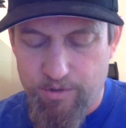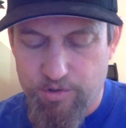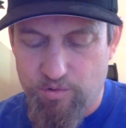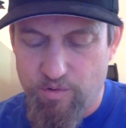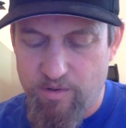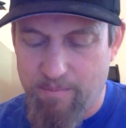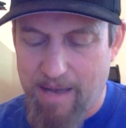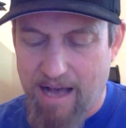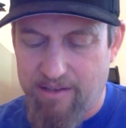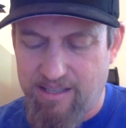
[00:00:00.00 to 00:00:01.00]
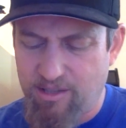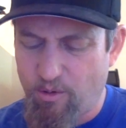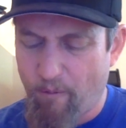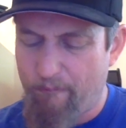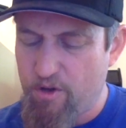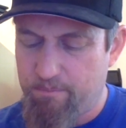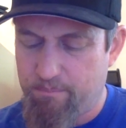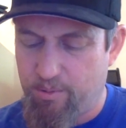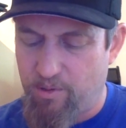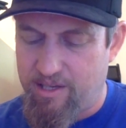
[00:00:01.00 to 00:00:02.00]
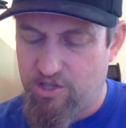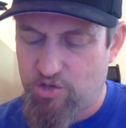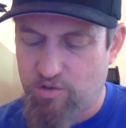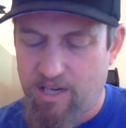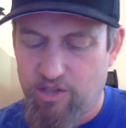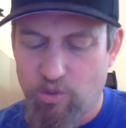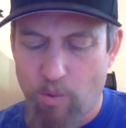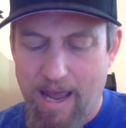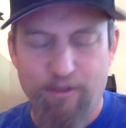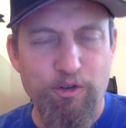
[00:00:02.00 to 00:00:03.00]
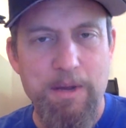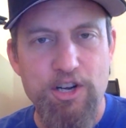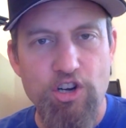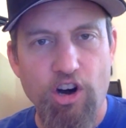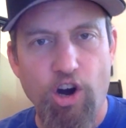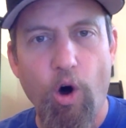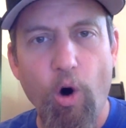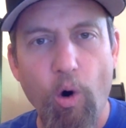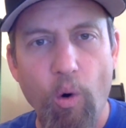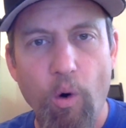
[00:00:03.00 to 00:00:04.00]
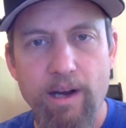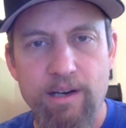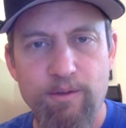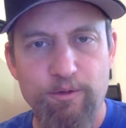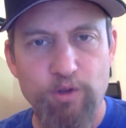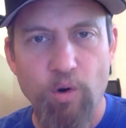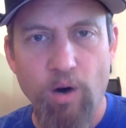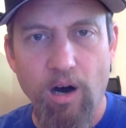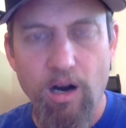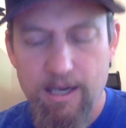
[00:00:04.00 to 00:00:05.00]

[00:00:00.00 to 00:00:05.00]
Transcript: were strewn about, and little footprints trailed away from a dark hole in the floor.